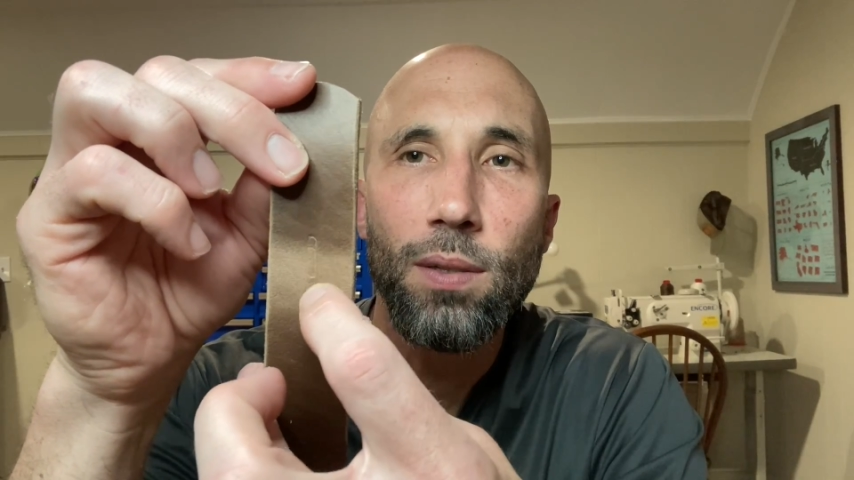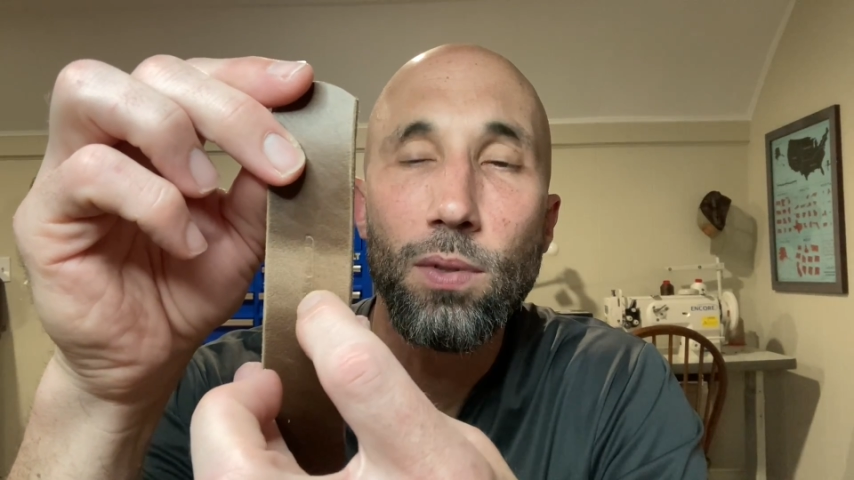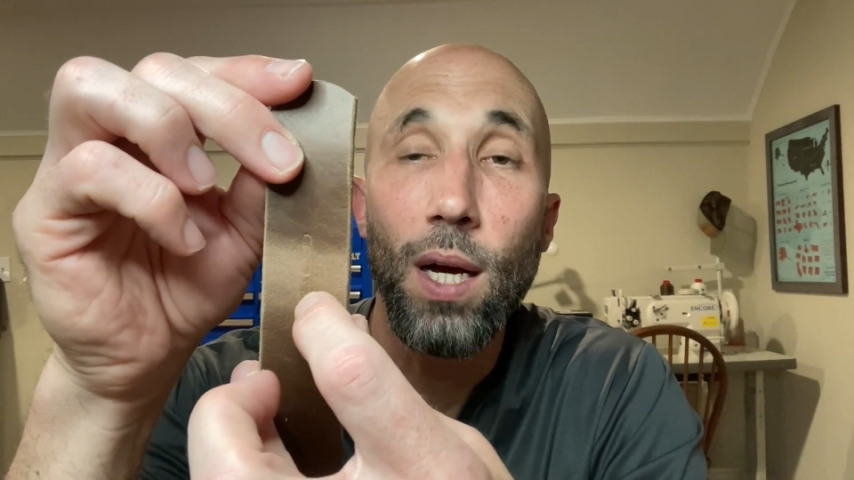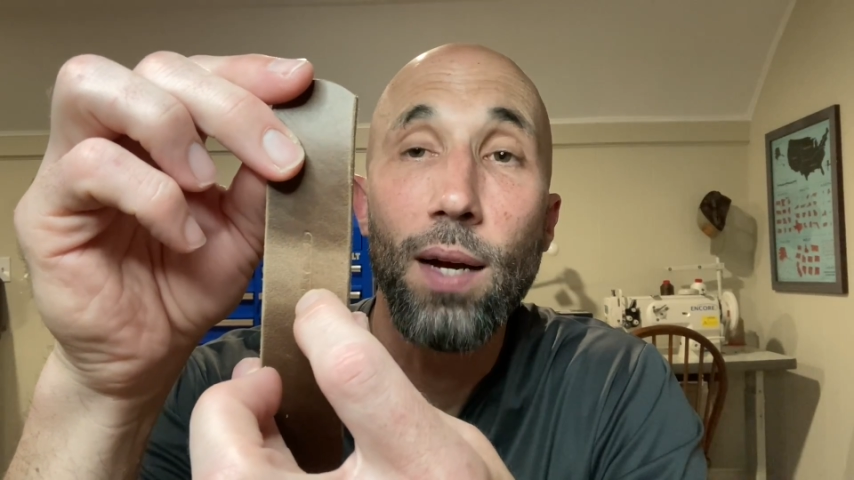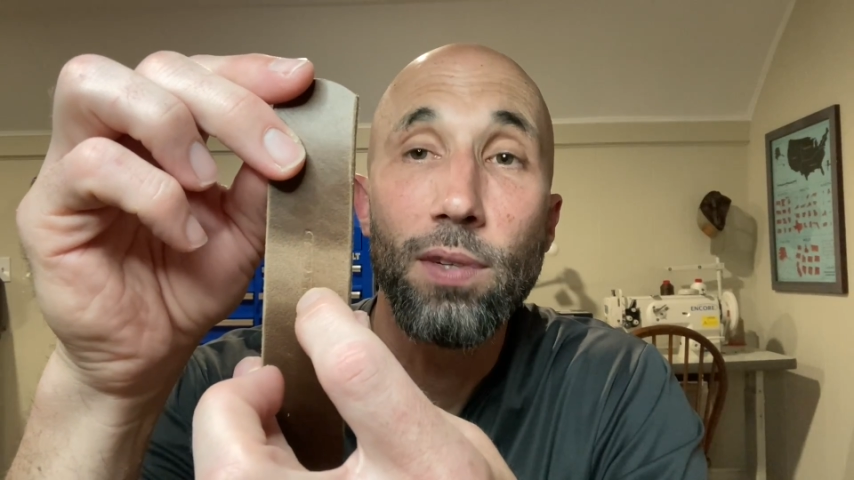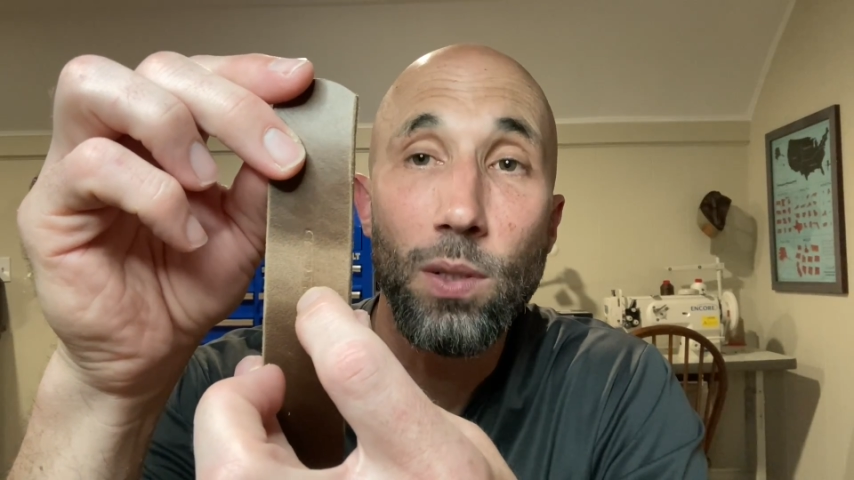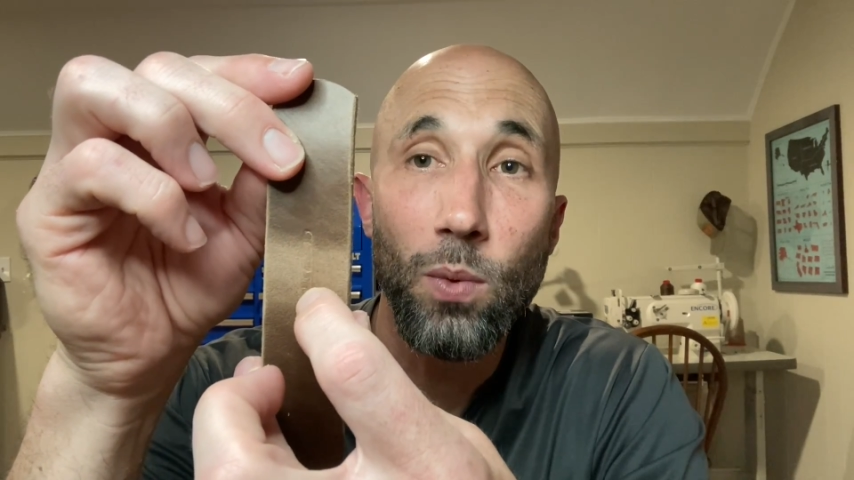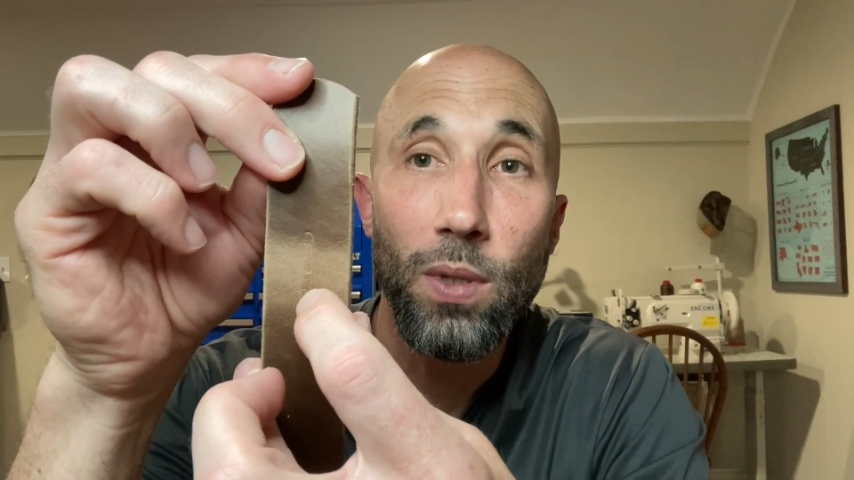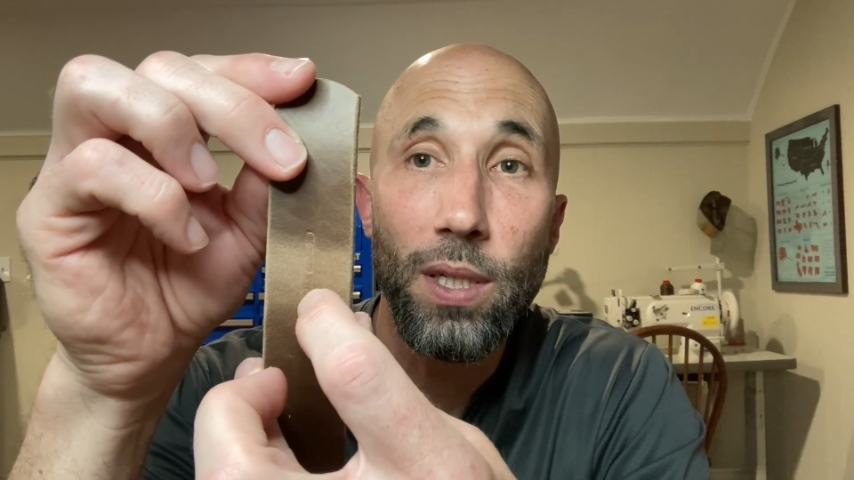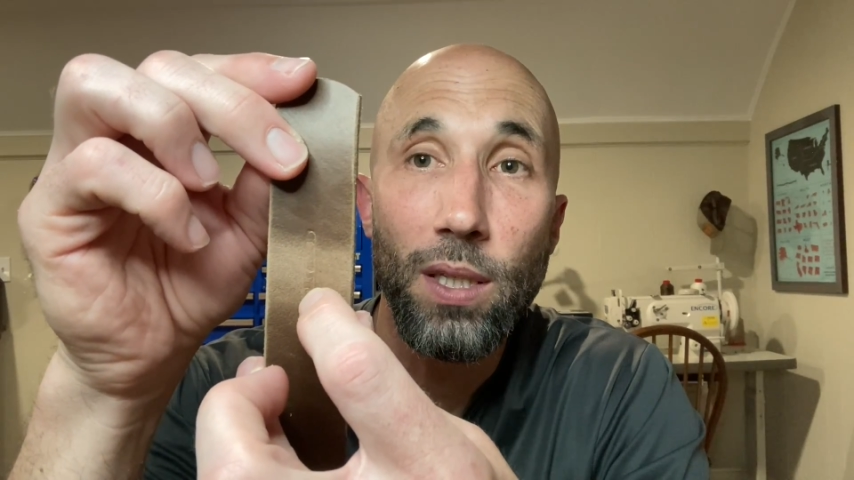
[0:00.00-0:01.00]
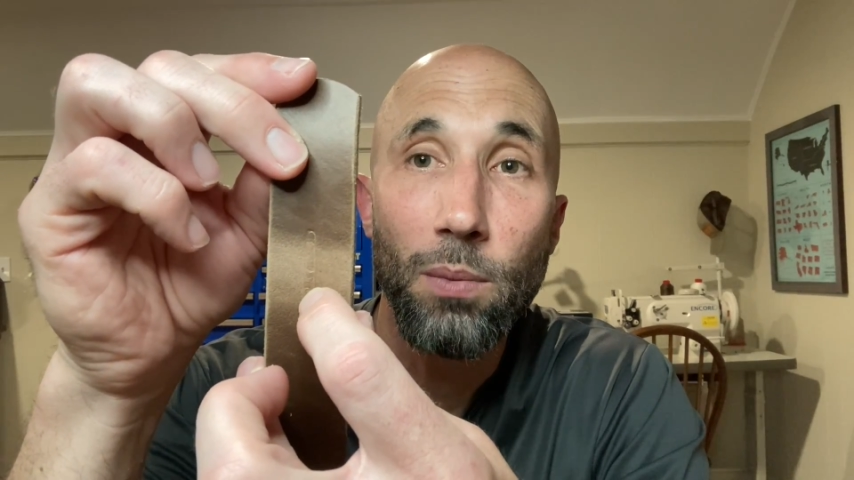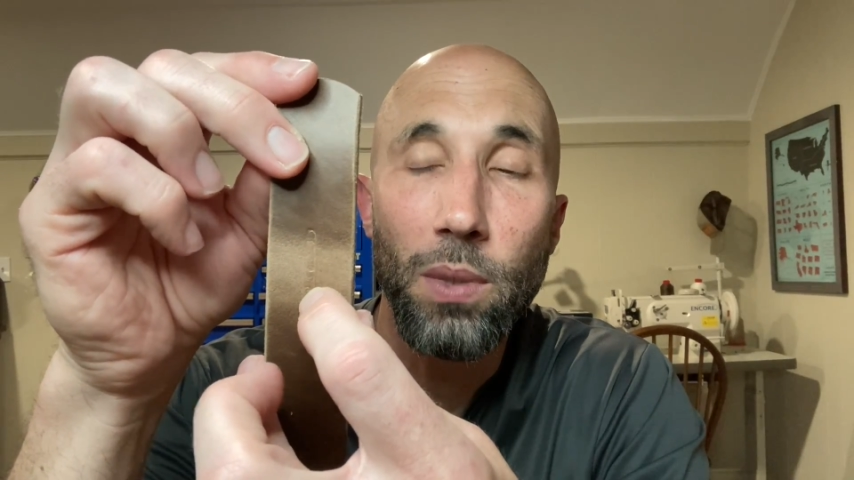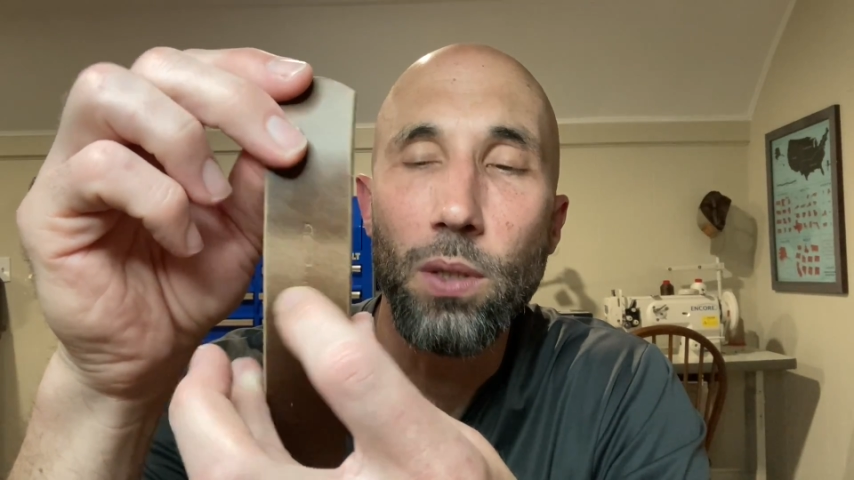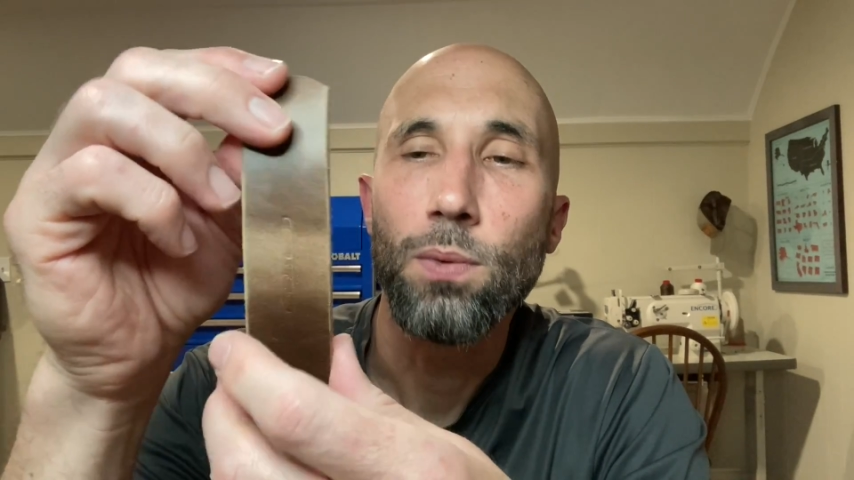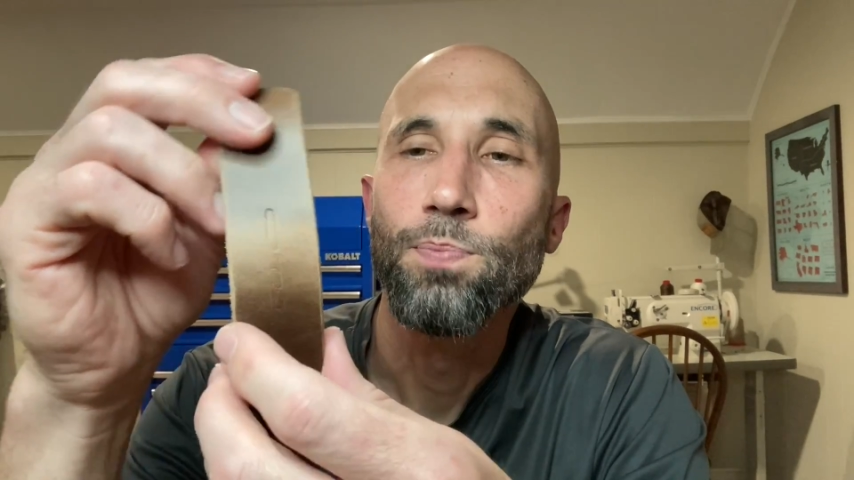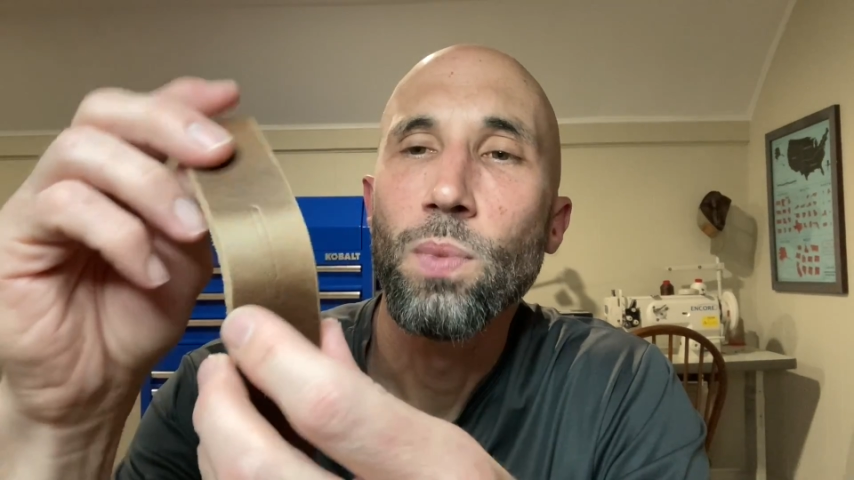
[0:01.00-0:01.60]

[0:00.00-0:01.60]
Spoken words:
So I obviously want it in the middle.